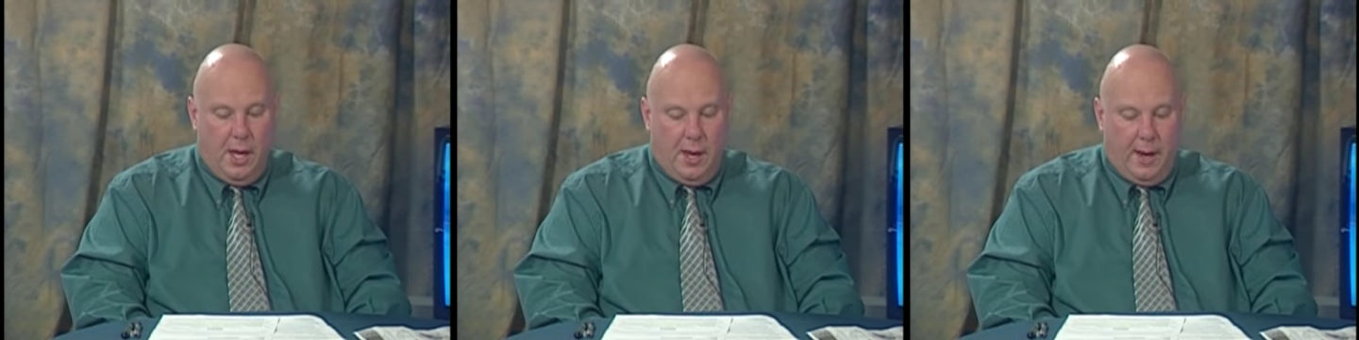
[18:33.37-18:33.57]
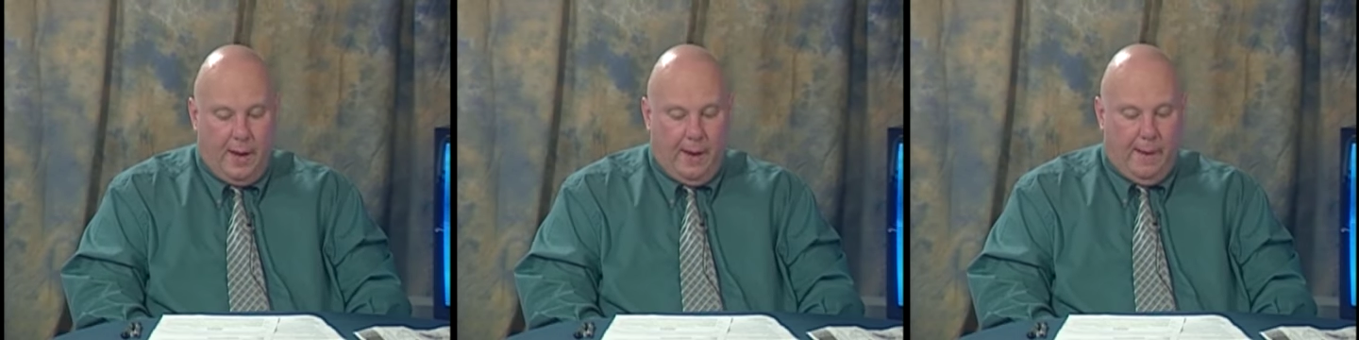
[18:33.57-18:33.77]

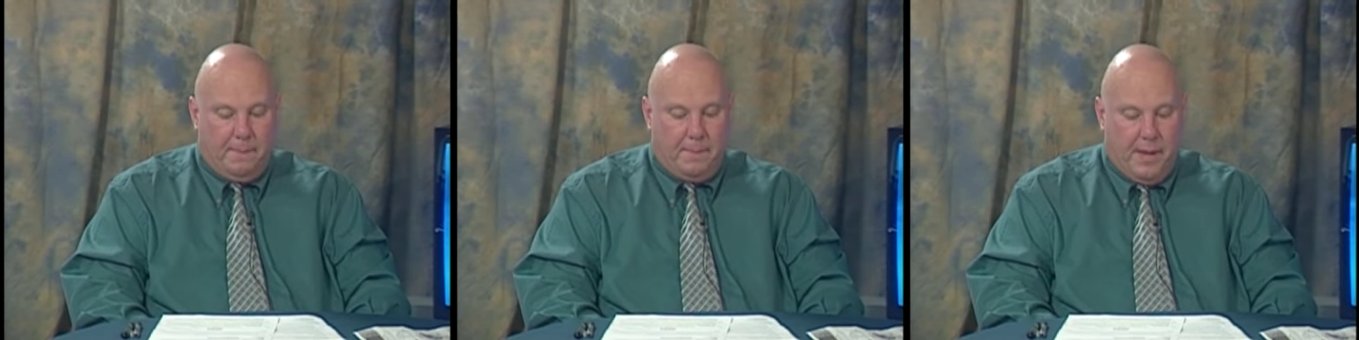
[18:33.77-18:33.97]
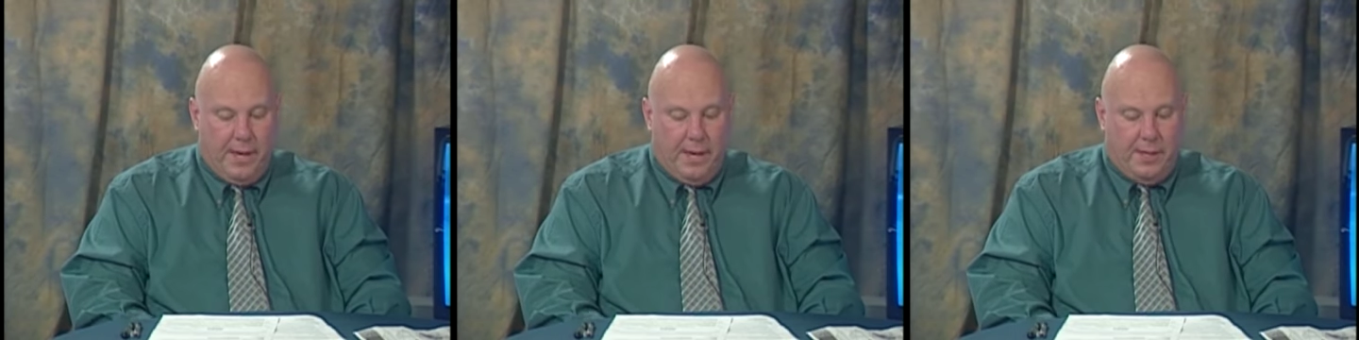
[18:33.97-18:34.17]

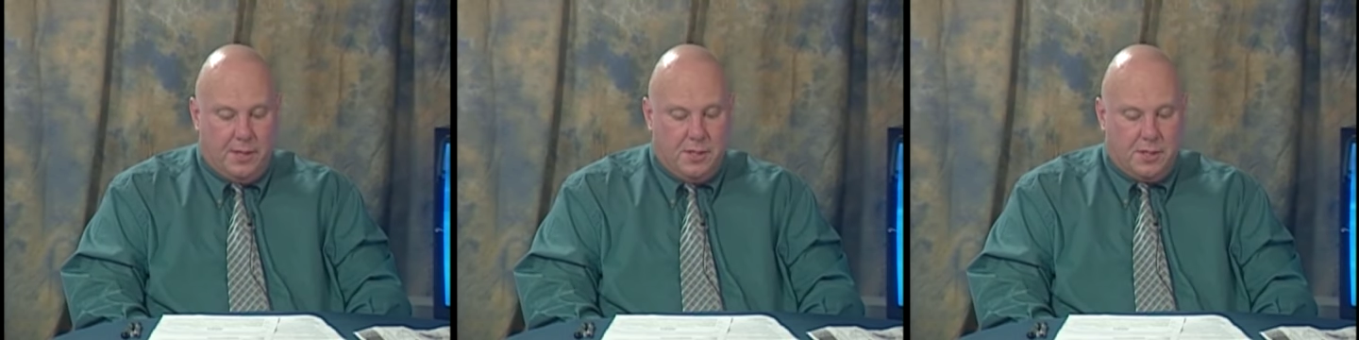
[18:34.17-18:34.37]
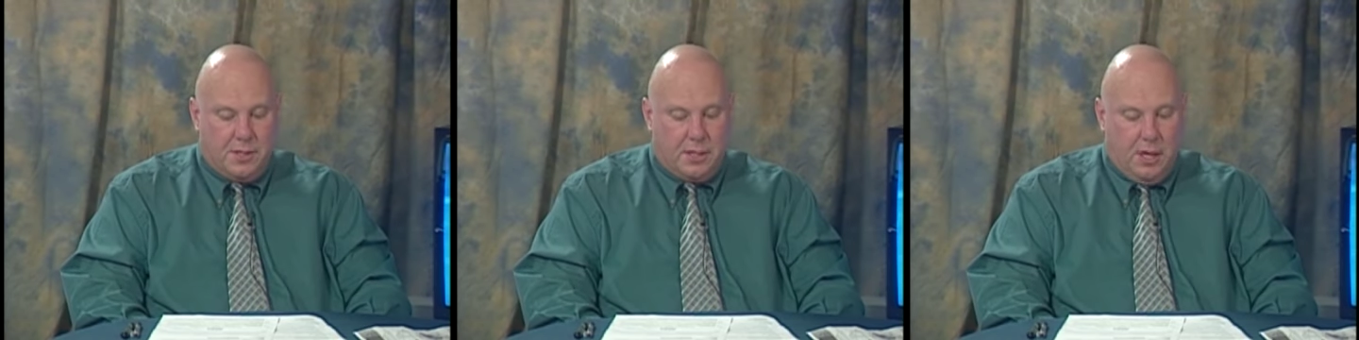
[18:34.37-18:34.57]
It
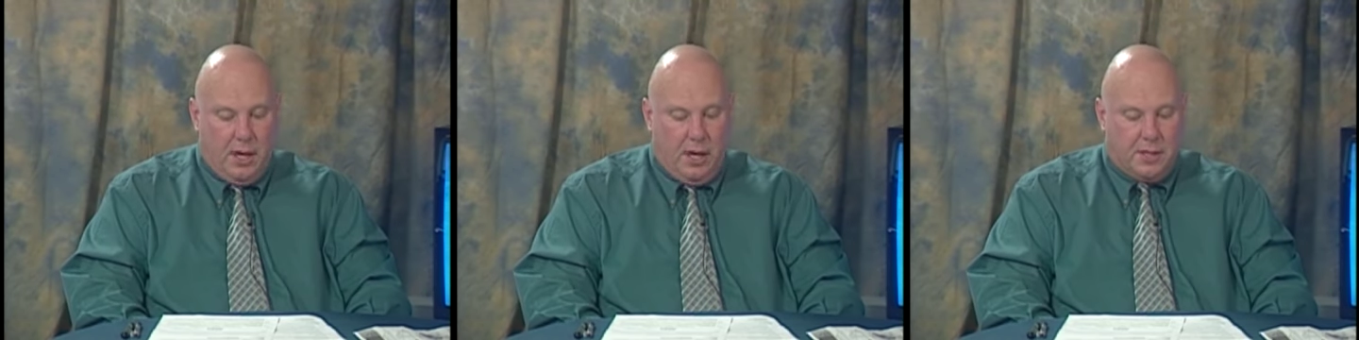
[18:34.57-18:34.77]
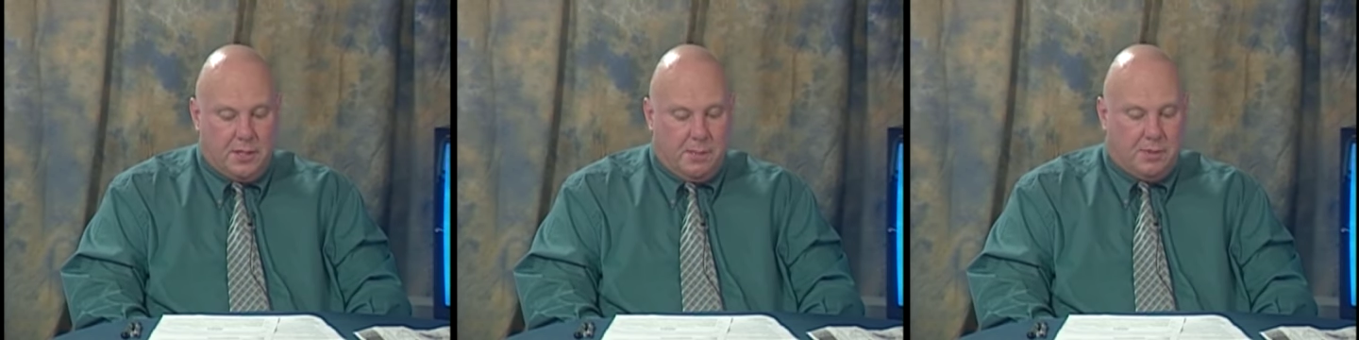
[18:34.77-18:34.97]
is
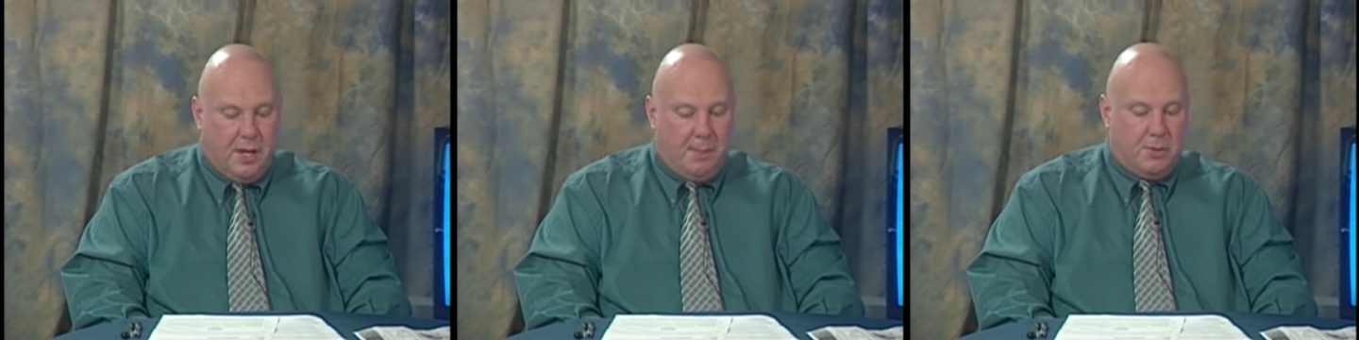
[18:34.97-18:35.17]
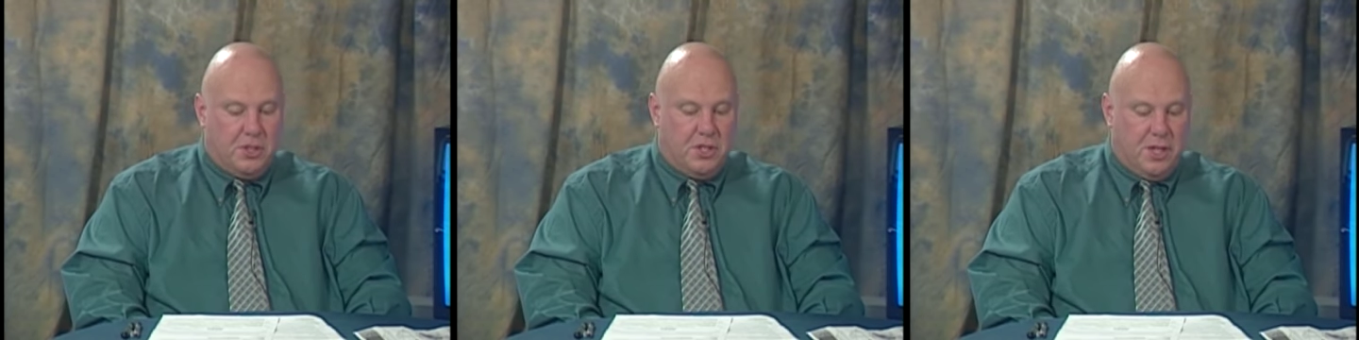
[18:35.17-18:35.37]

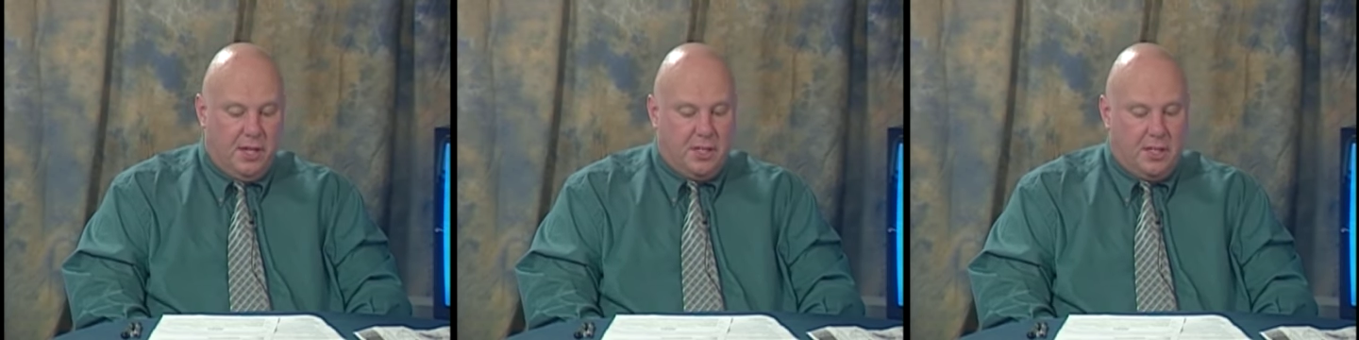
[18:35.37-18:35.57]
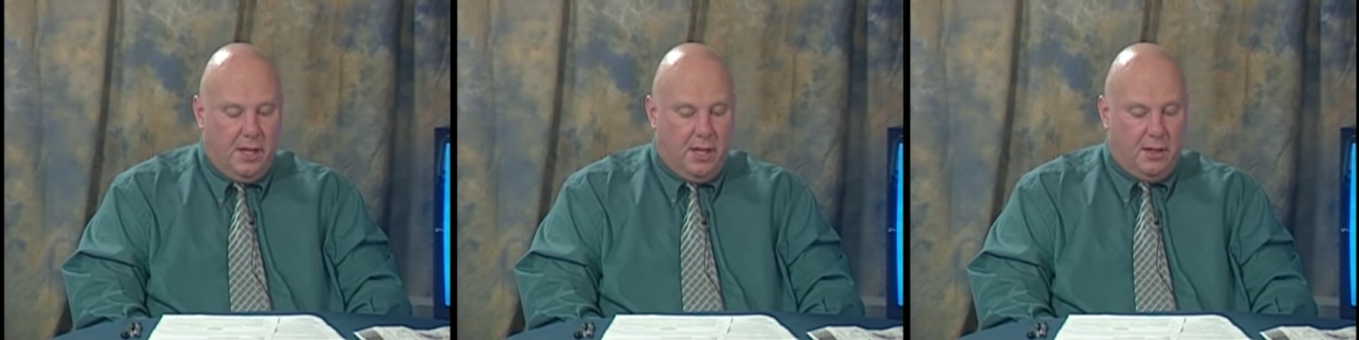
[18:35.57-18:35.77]
September
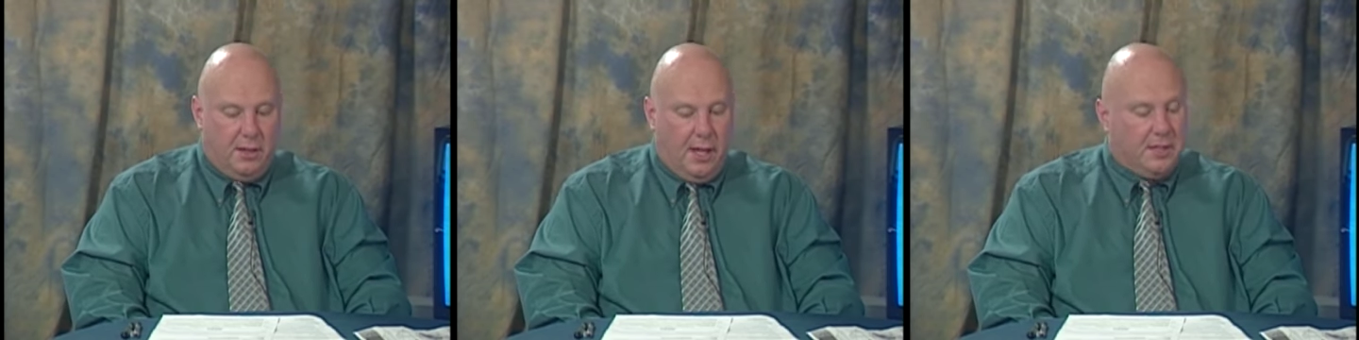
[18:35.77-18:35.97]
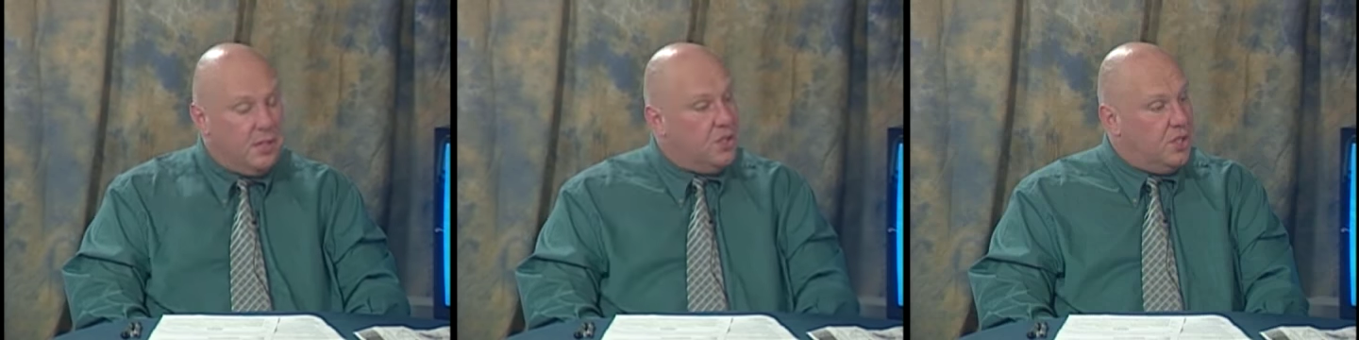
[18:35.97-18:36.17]
16th.
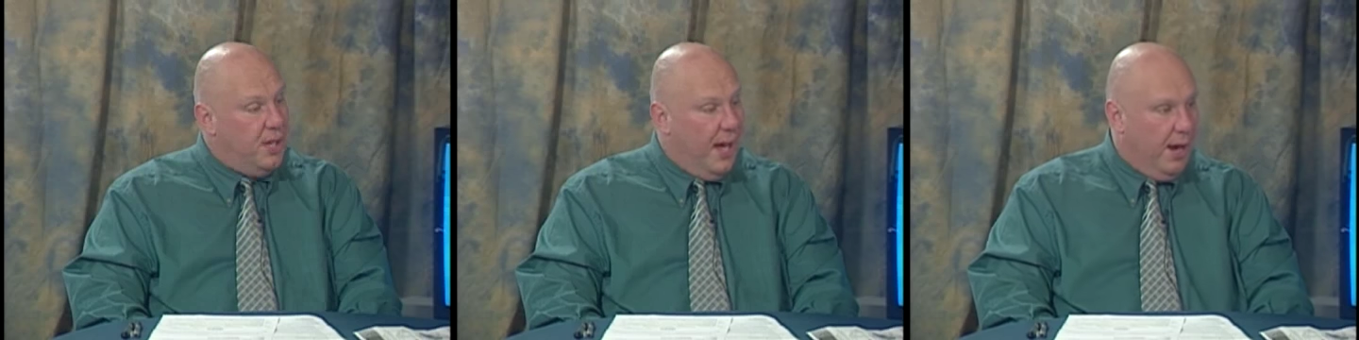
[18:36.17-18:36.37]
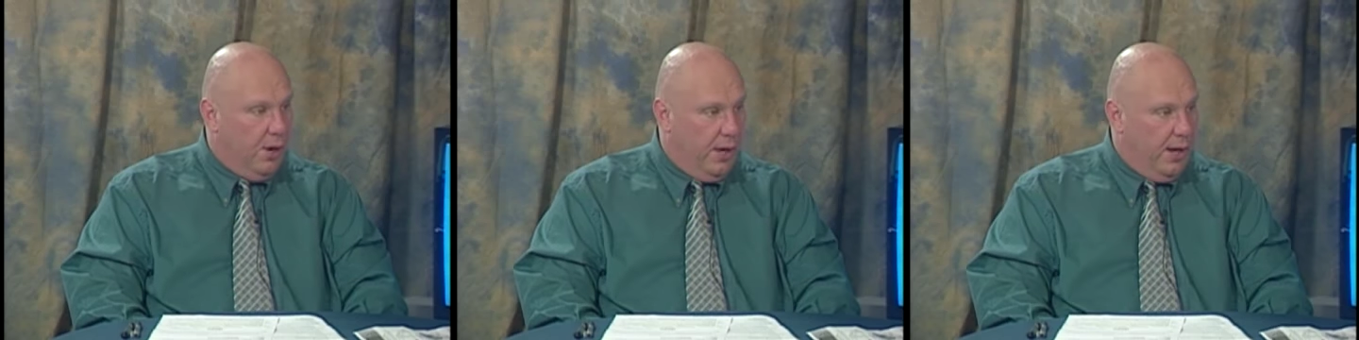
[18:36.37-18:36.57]
That's a
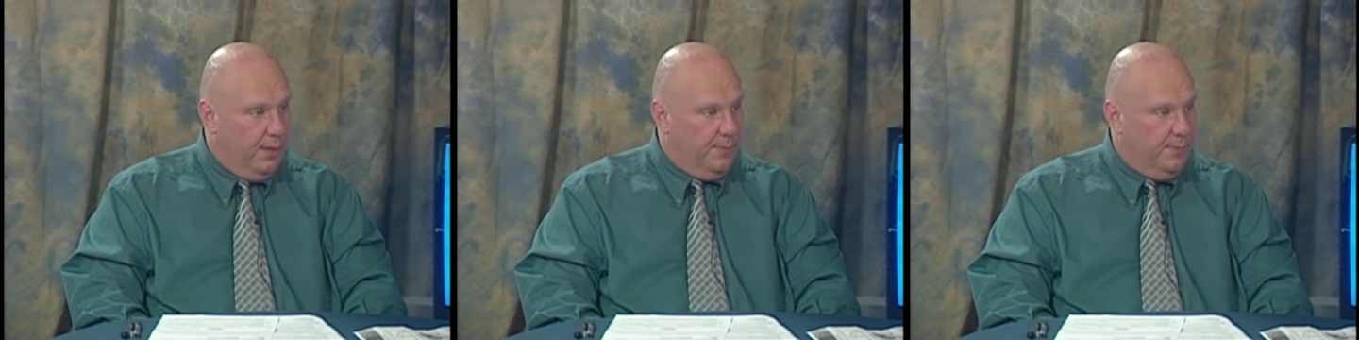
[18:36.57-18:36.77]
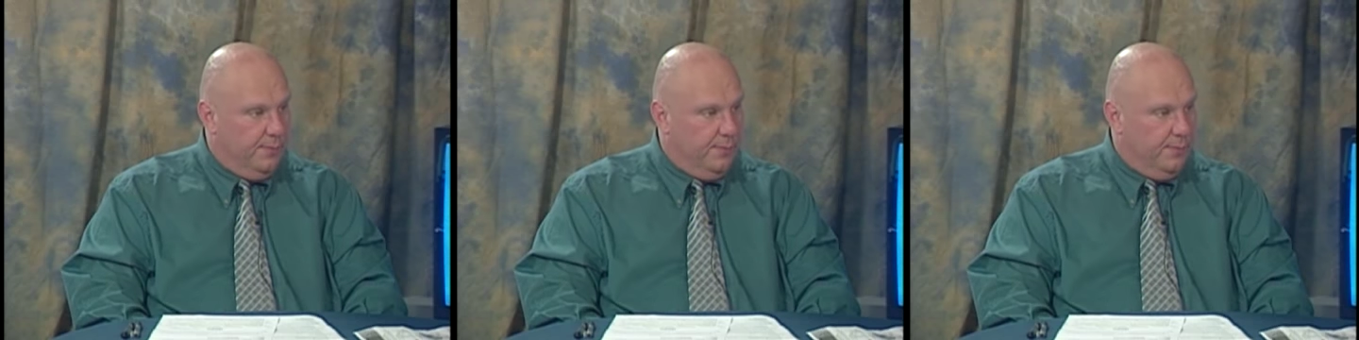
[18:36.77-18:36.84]
Saturday.